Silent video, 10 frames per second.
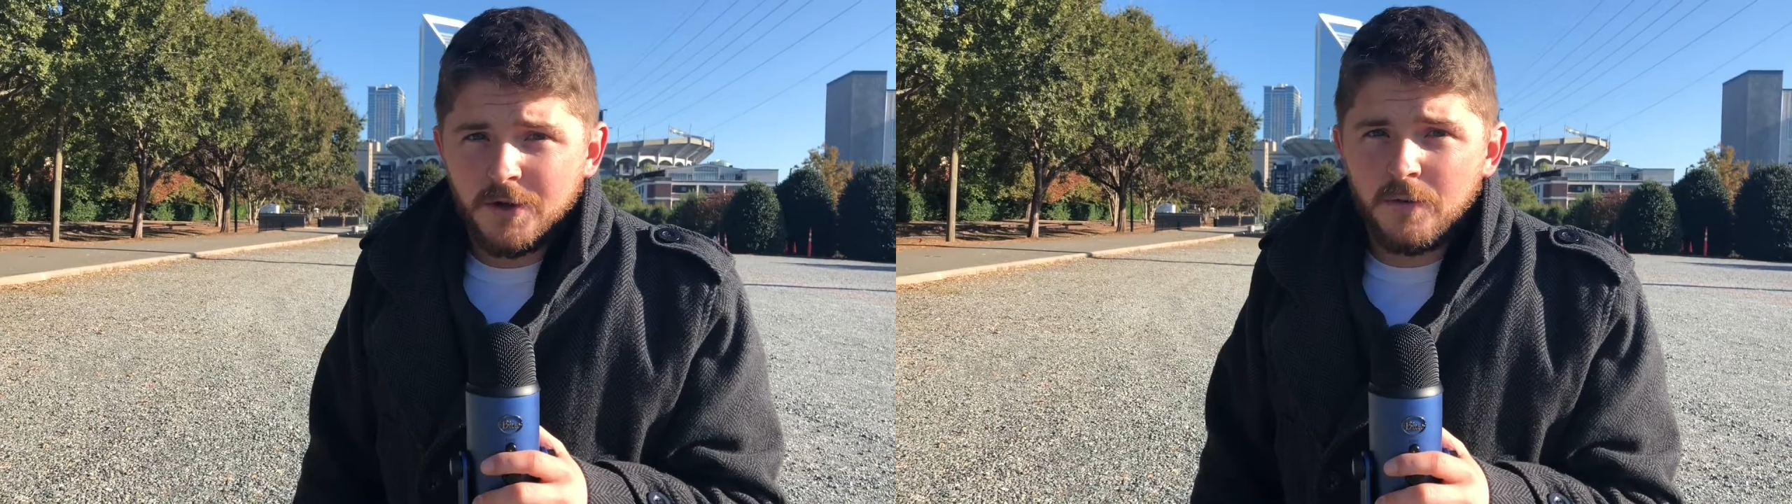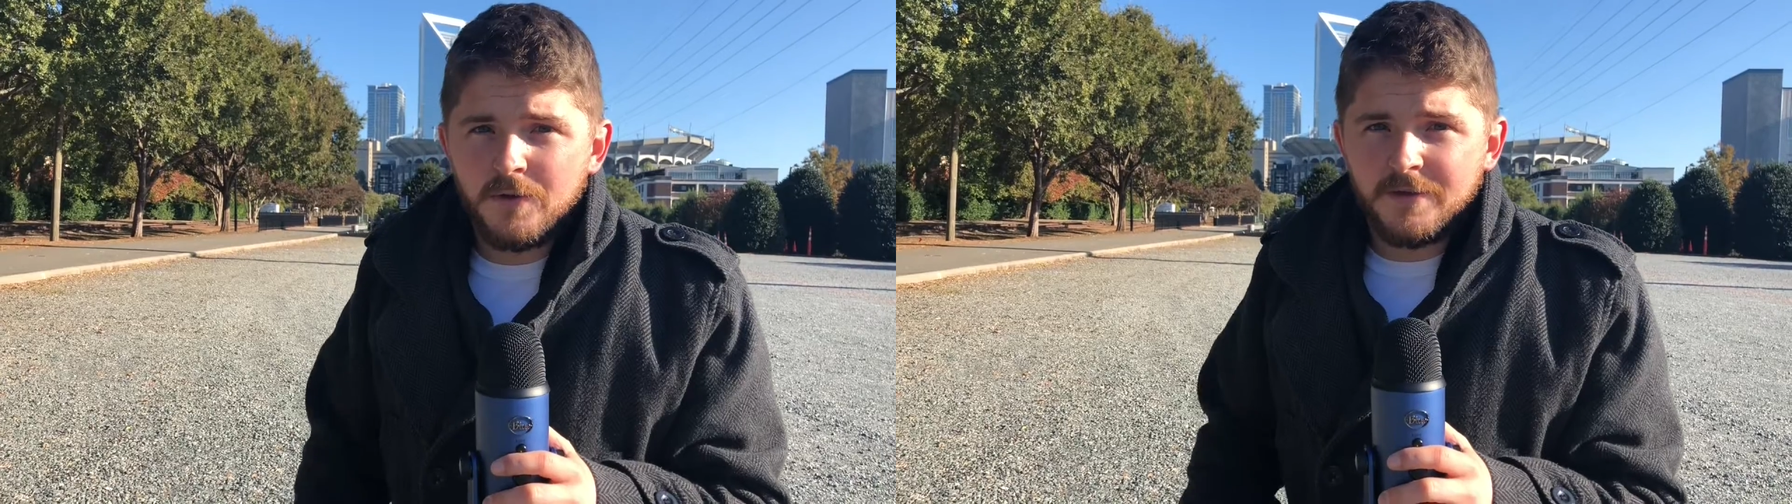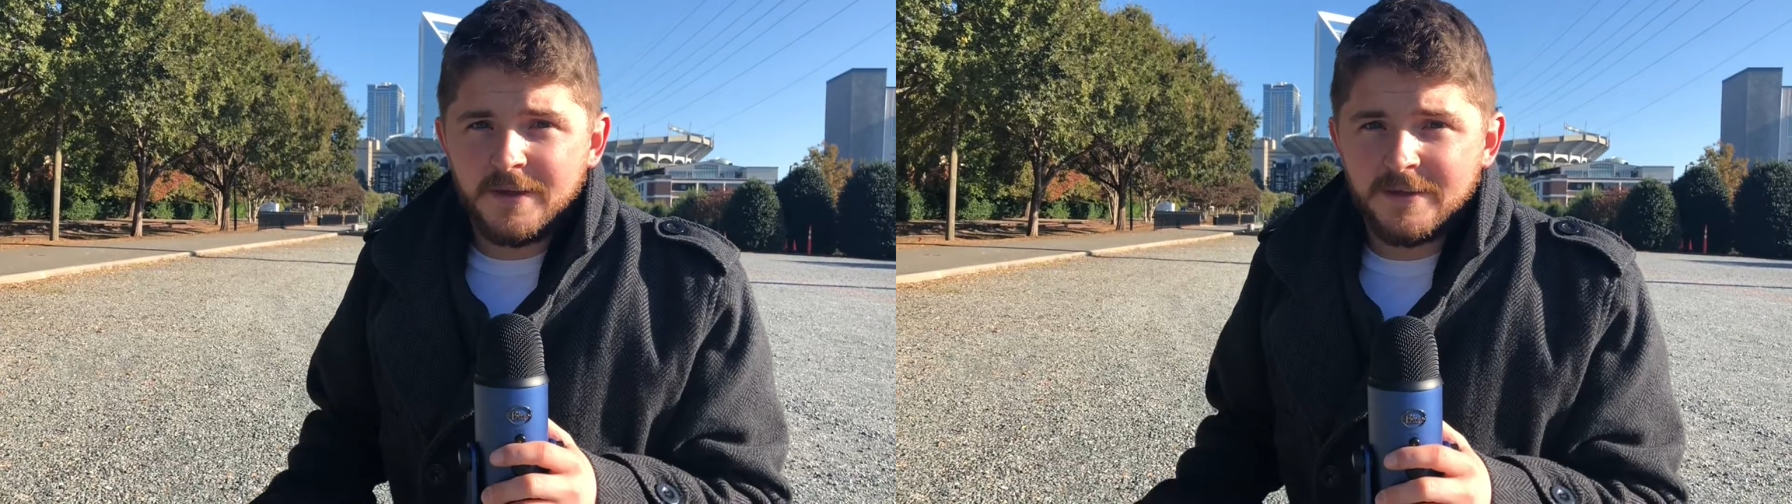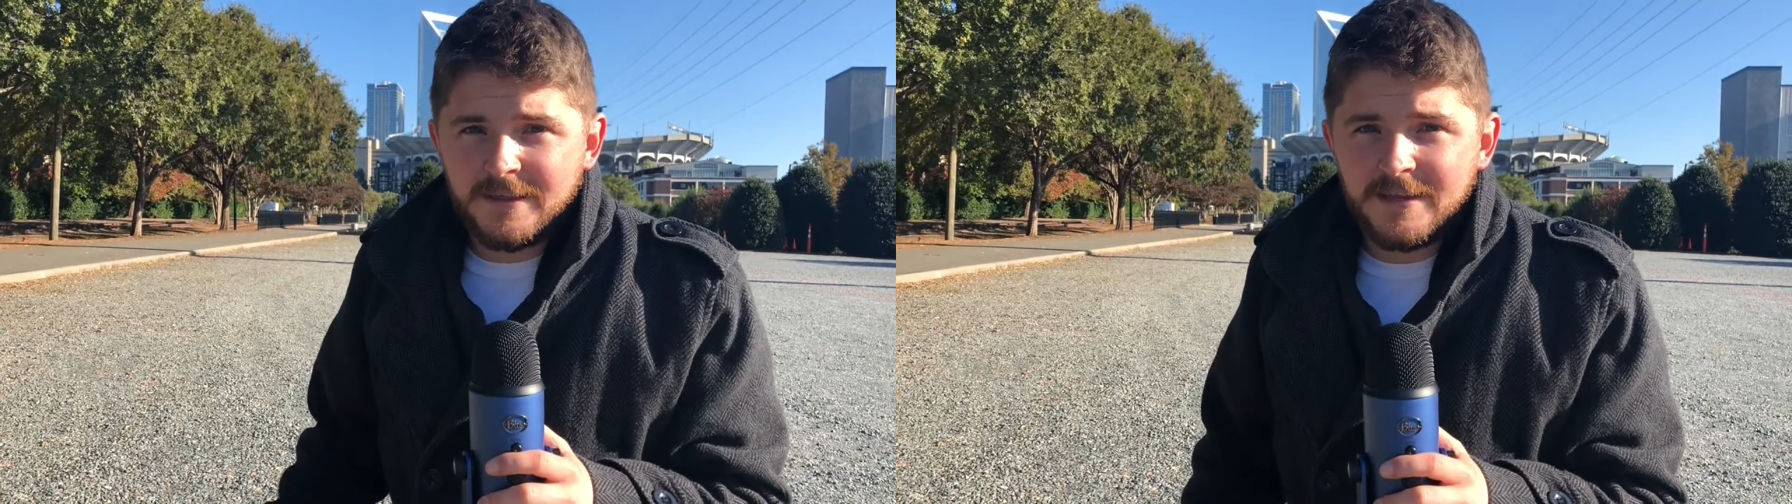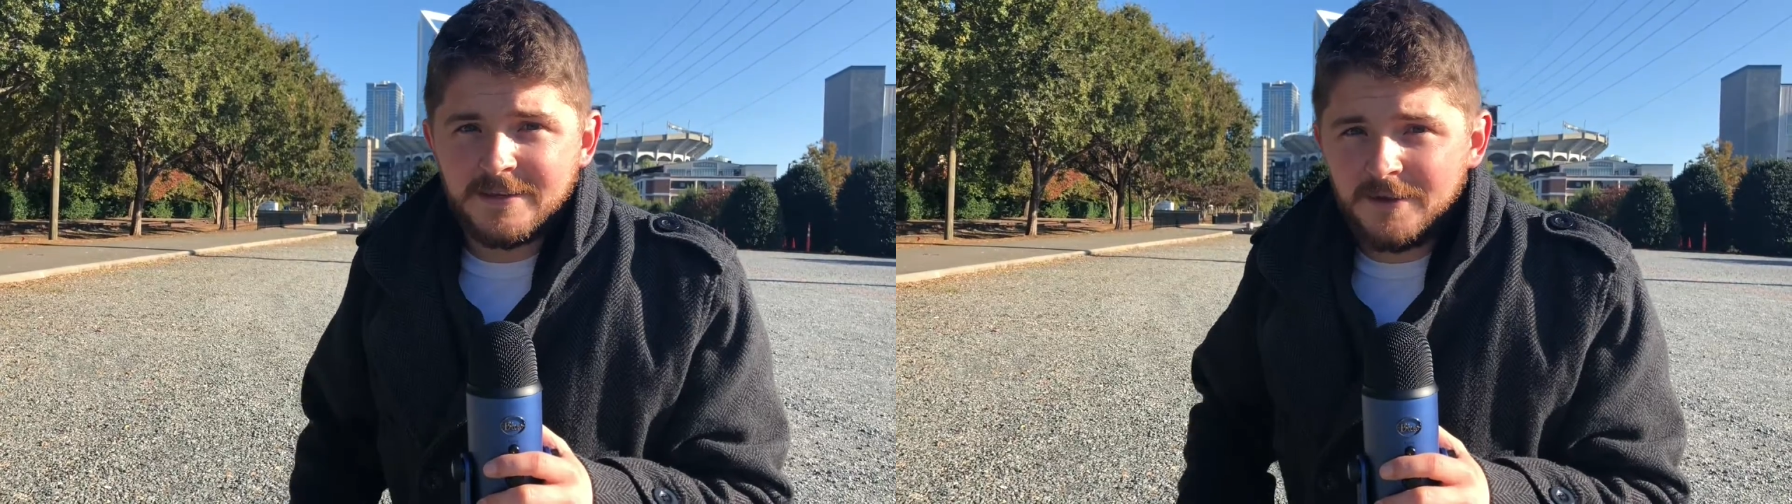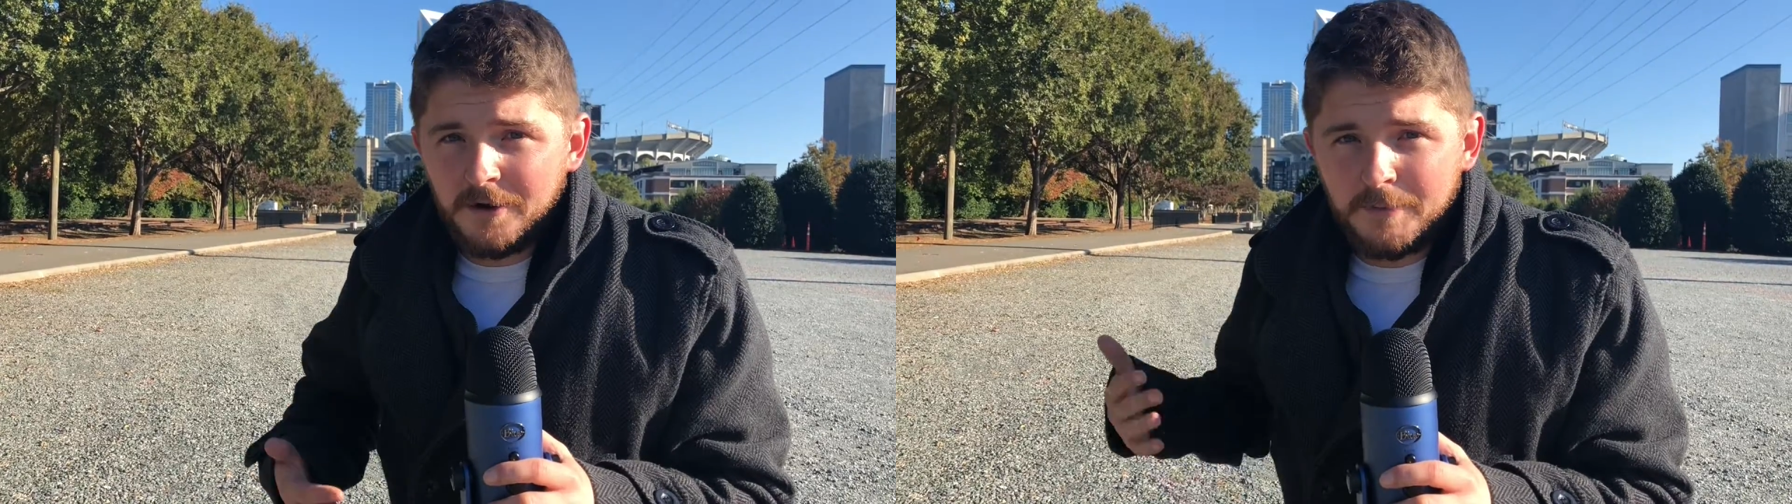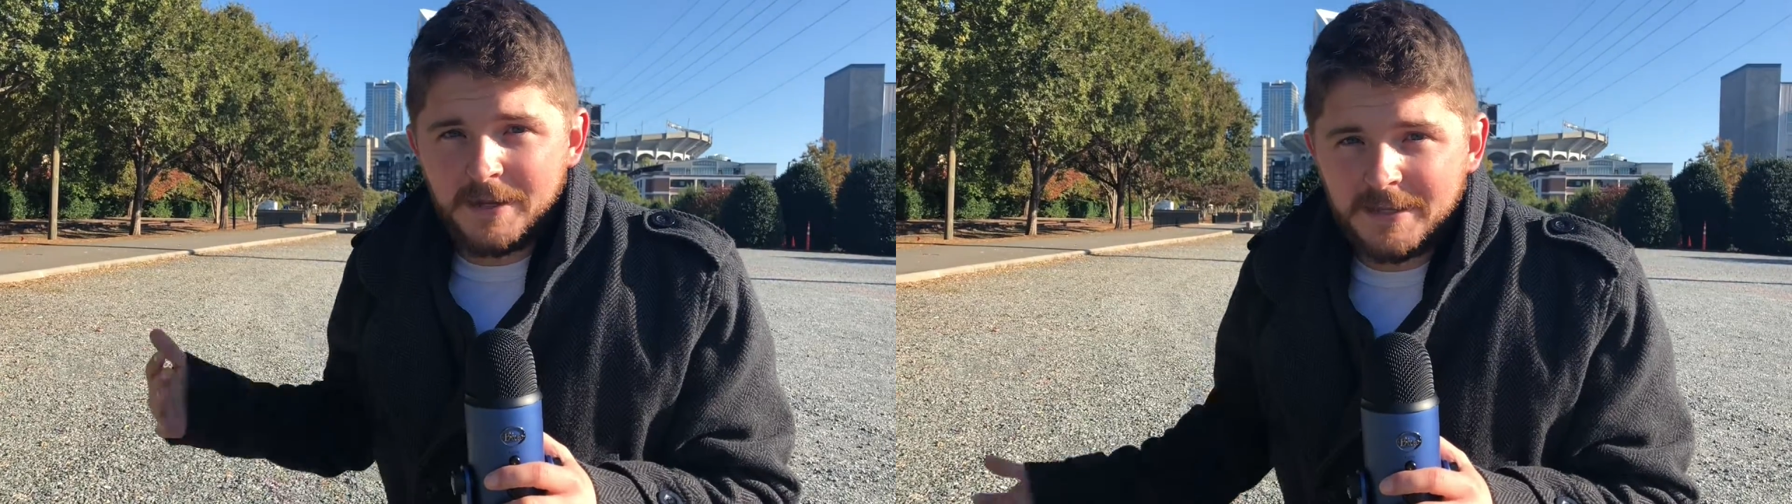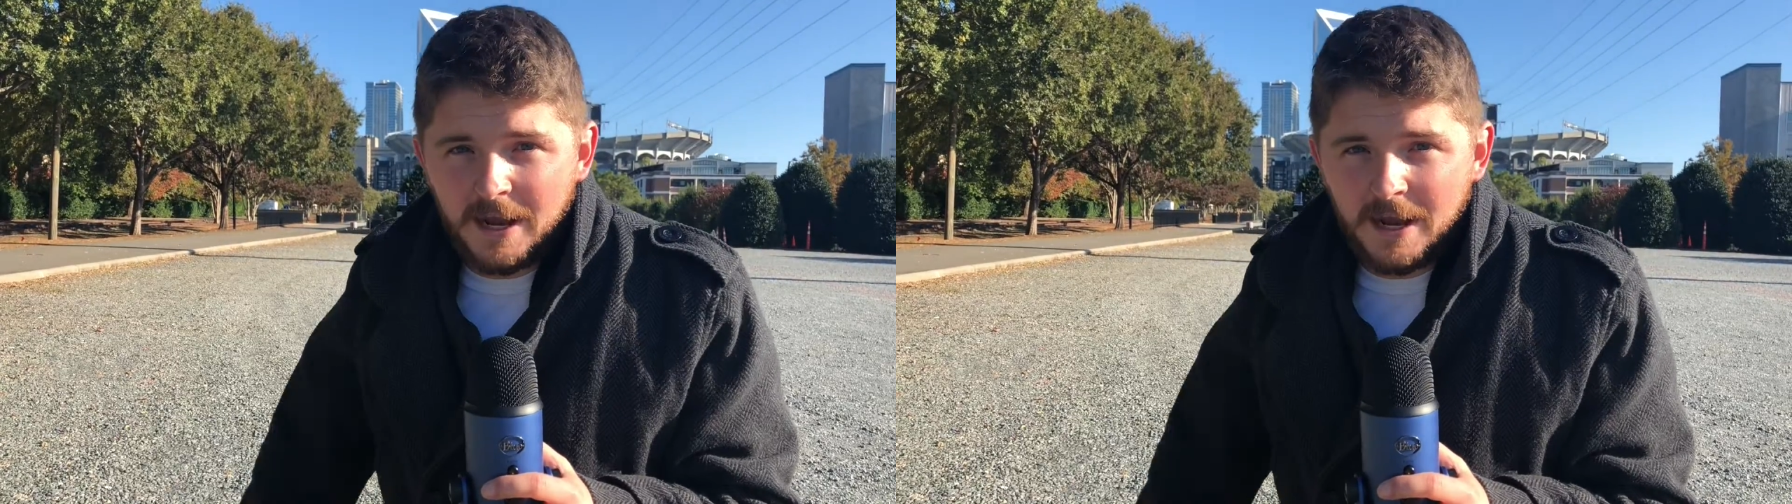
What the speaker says: don't you think that's a little bit